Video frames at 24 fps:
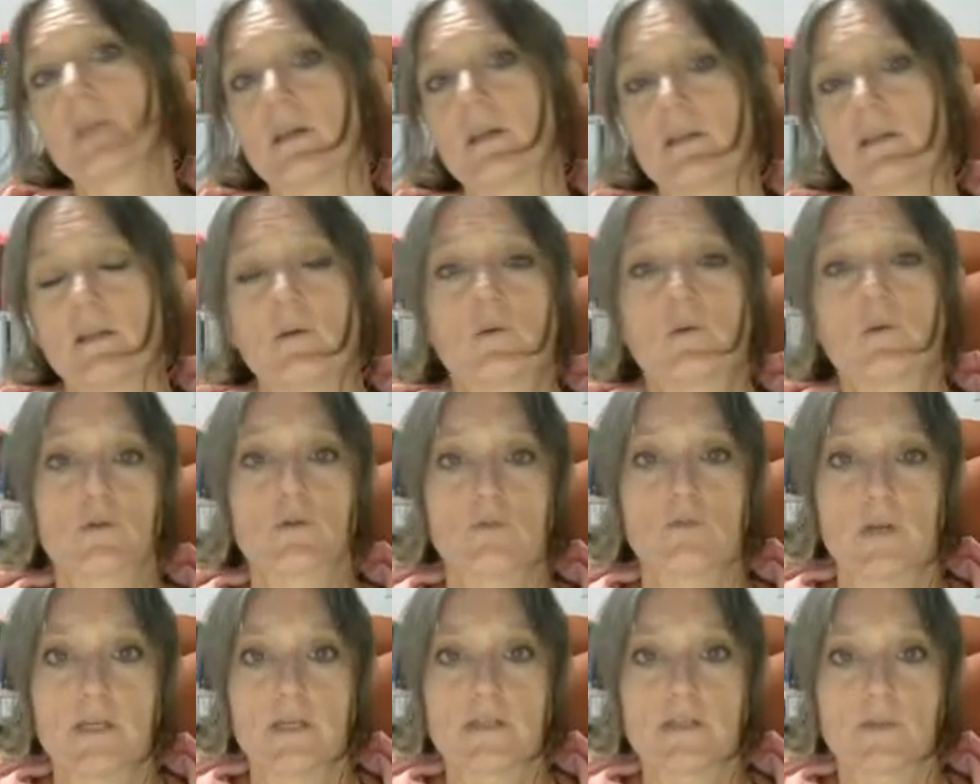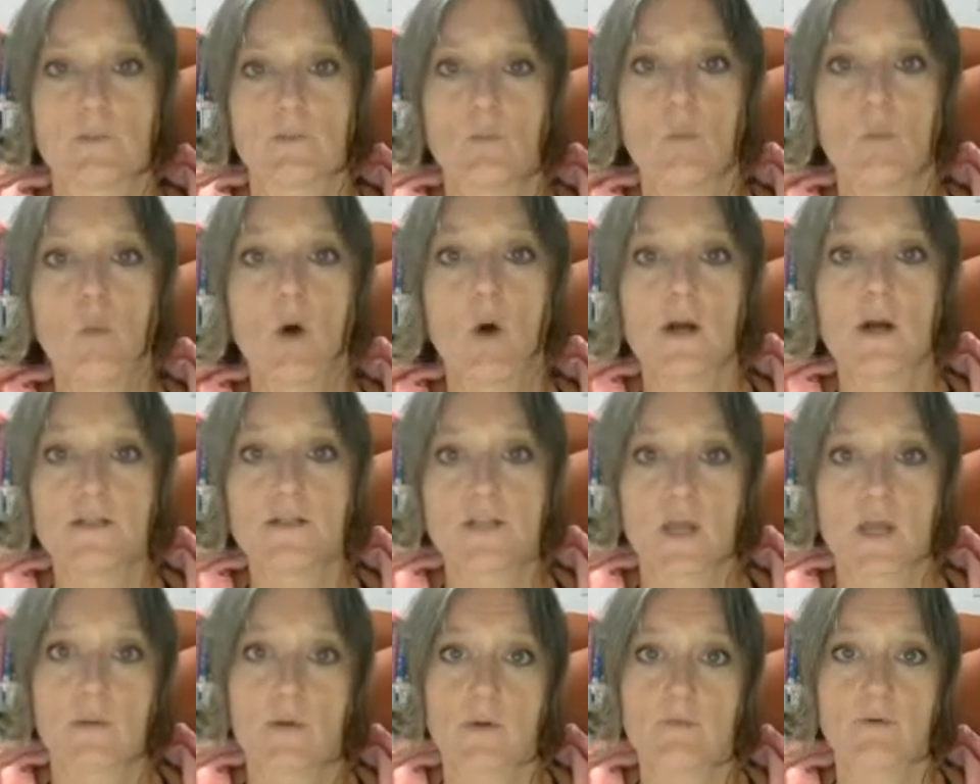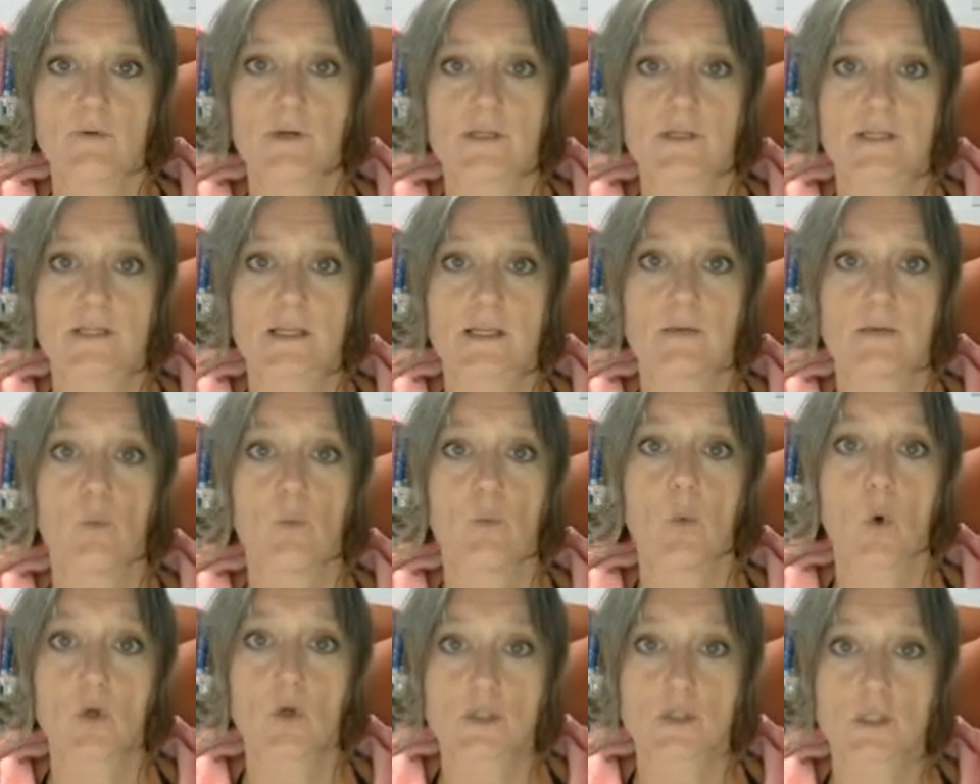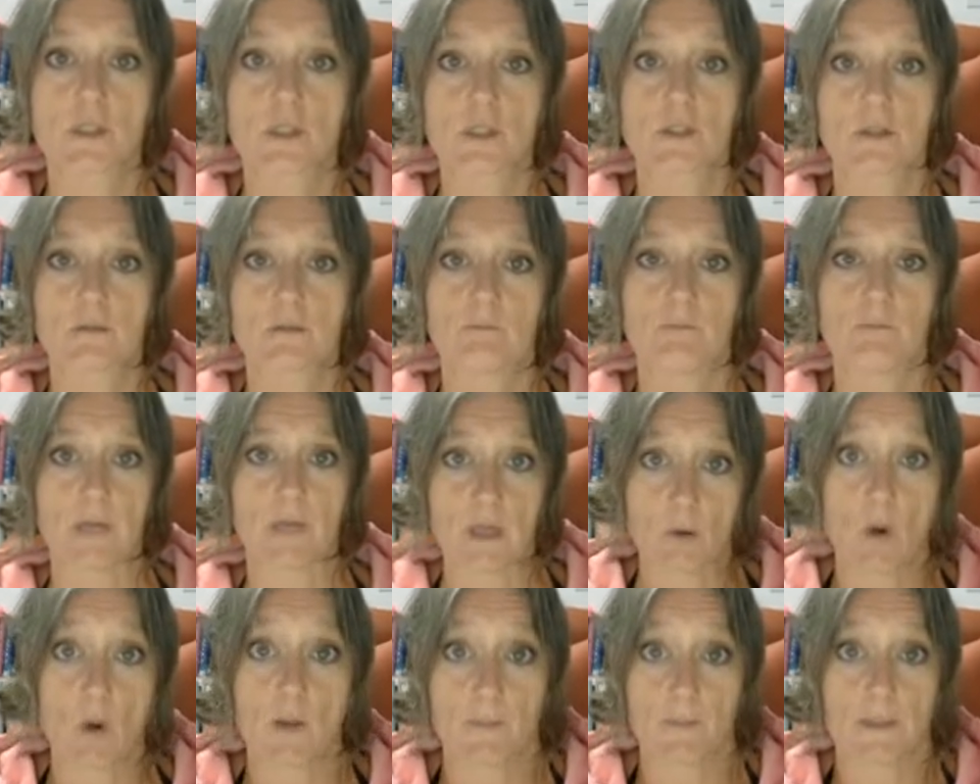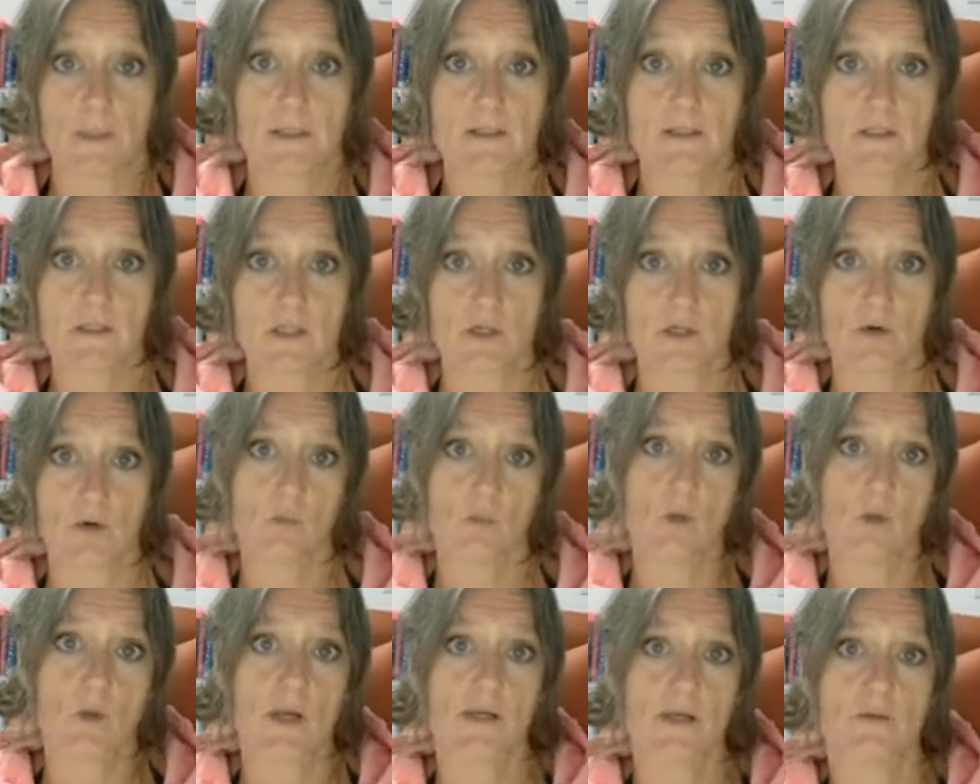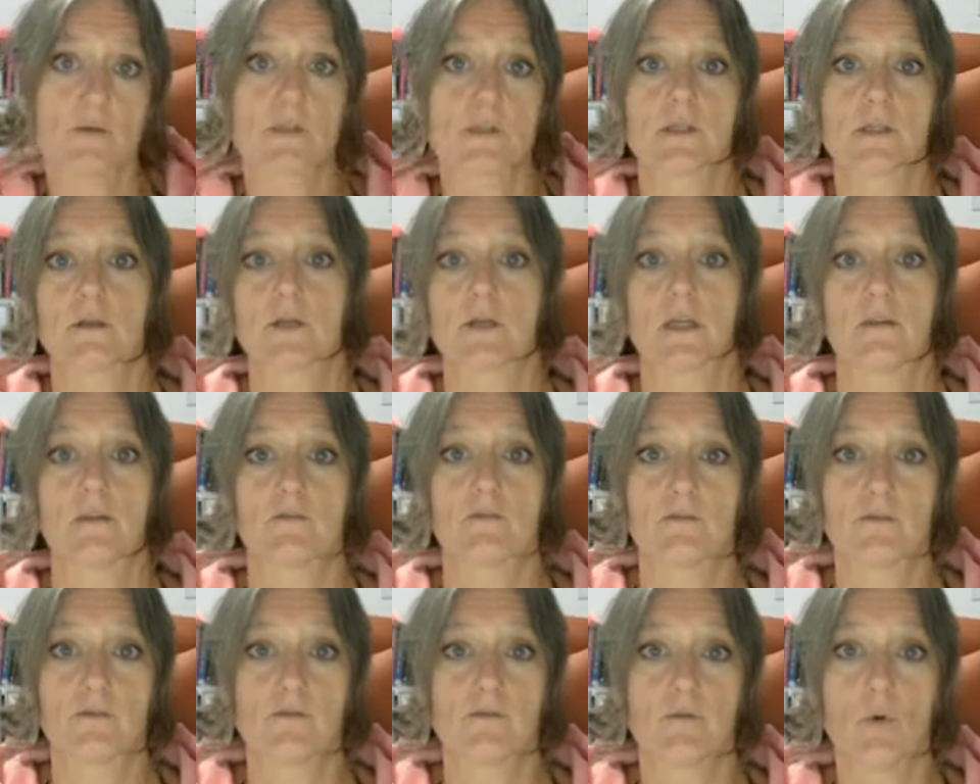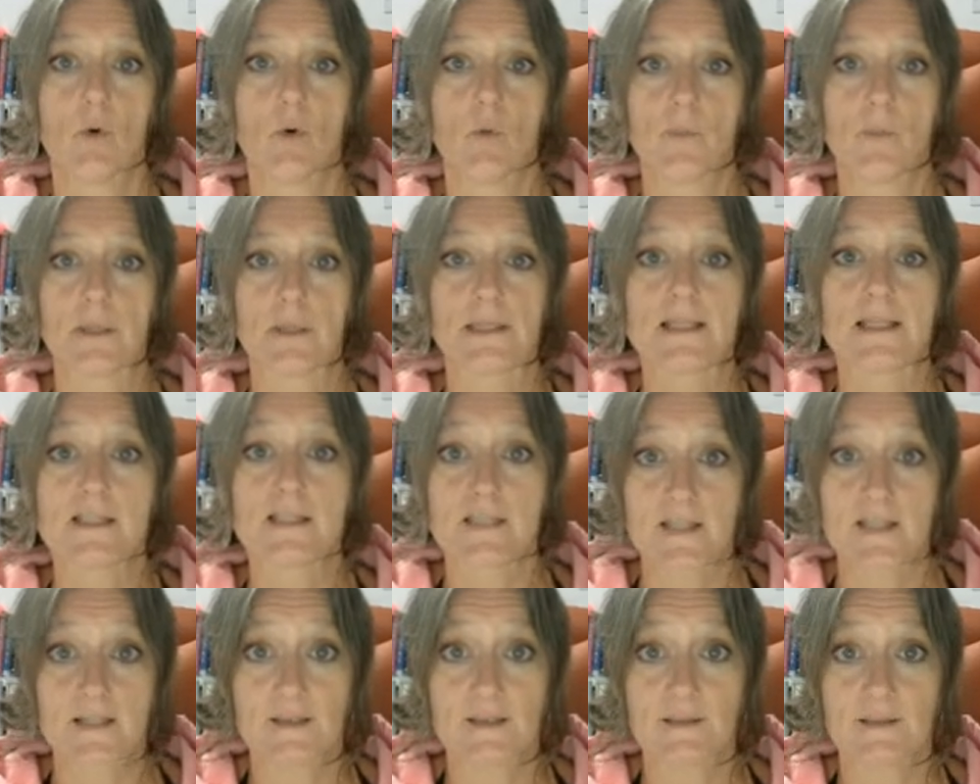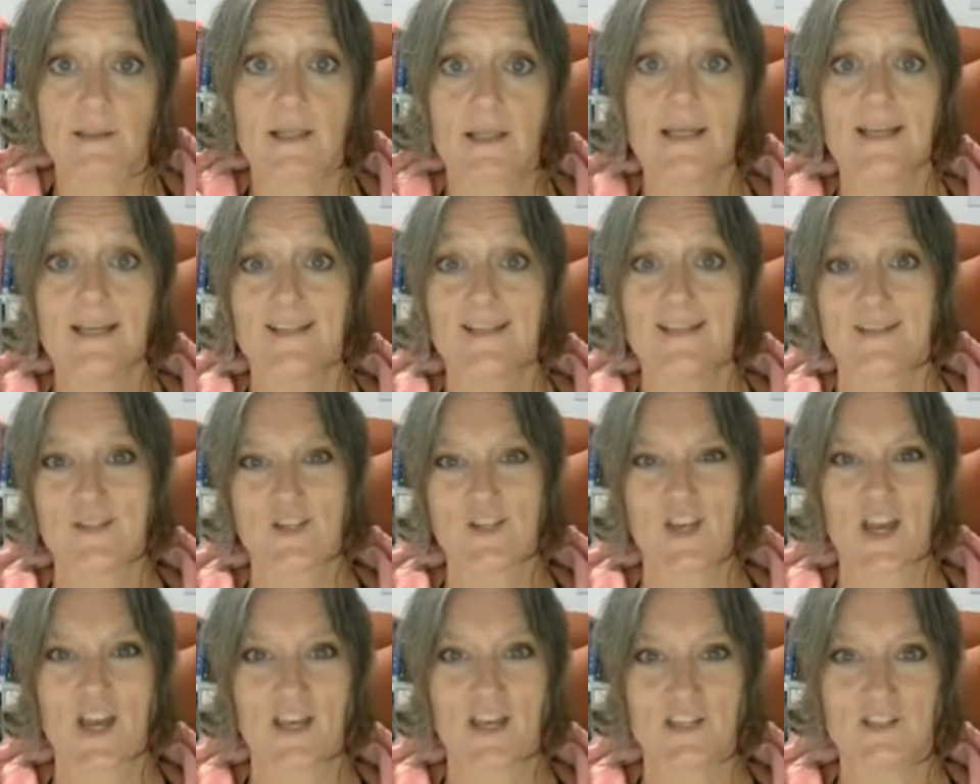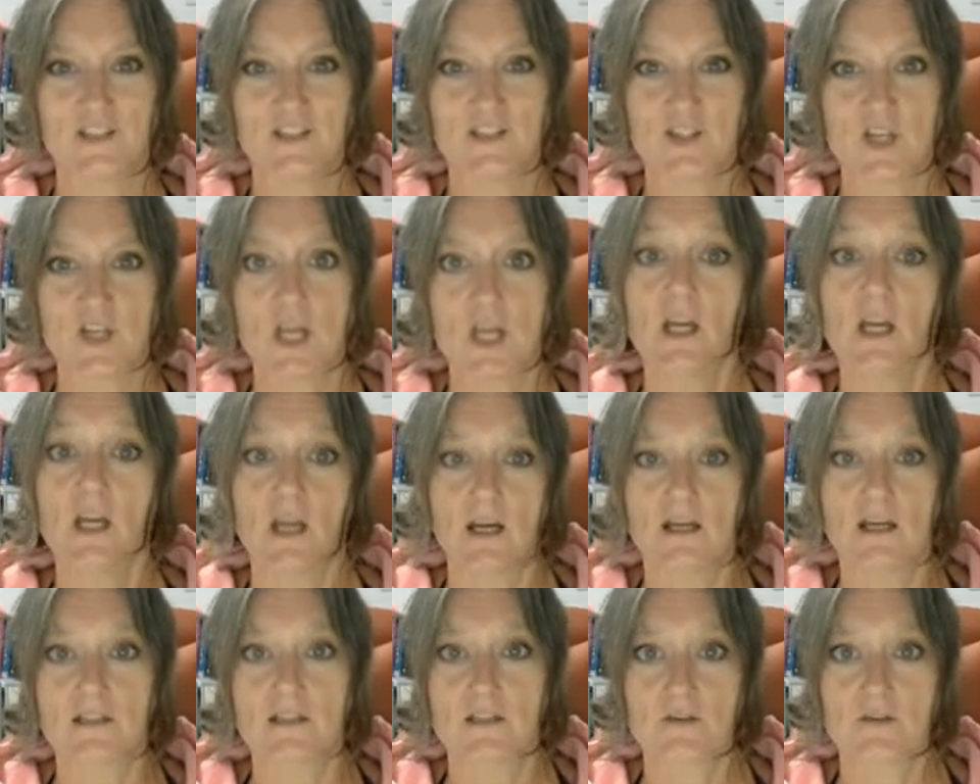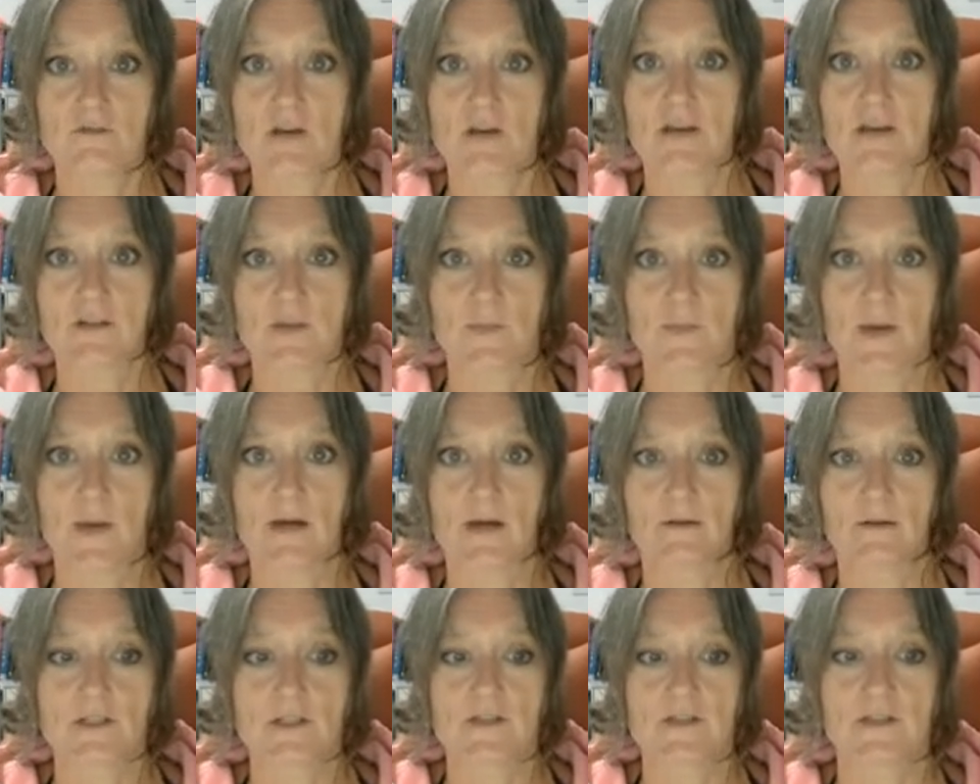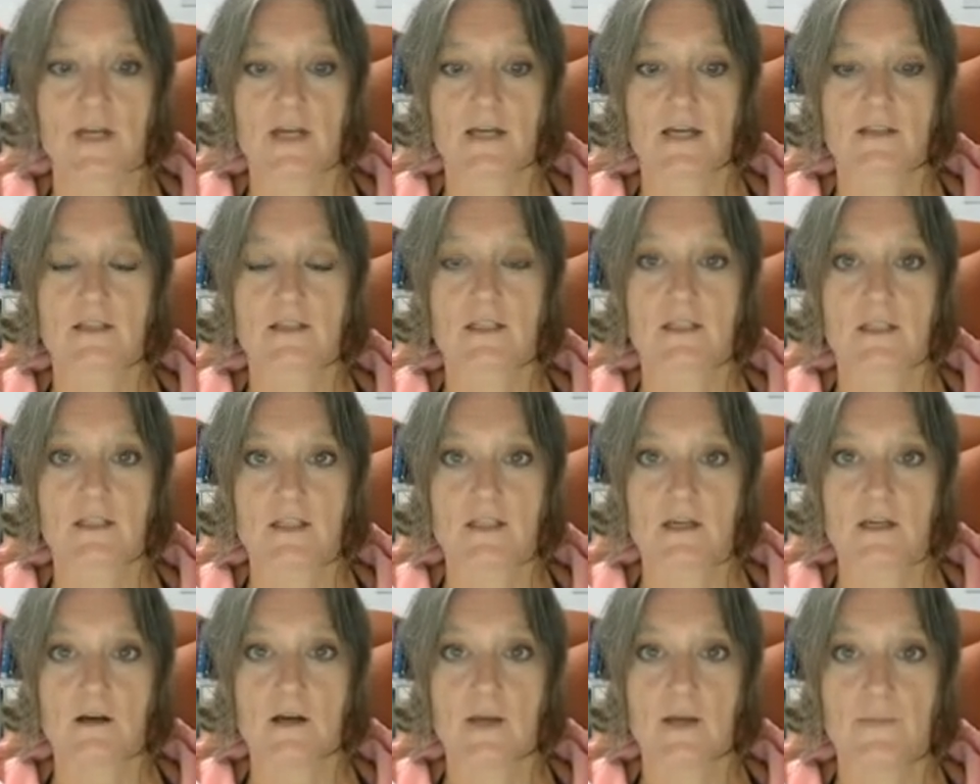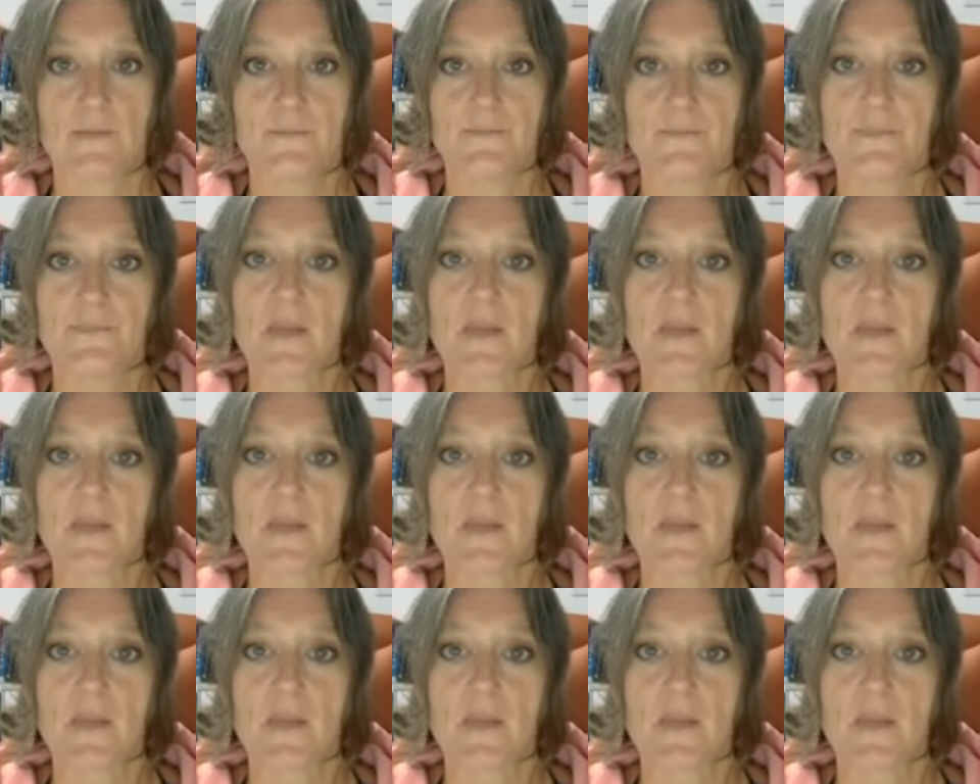And there was a reason why J B Priestley was being quite political and why he was looking for political change at around about that time.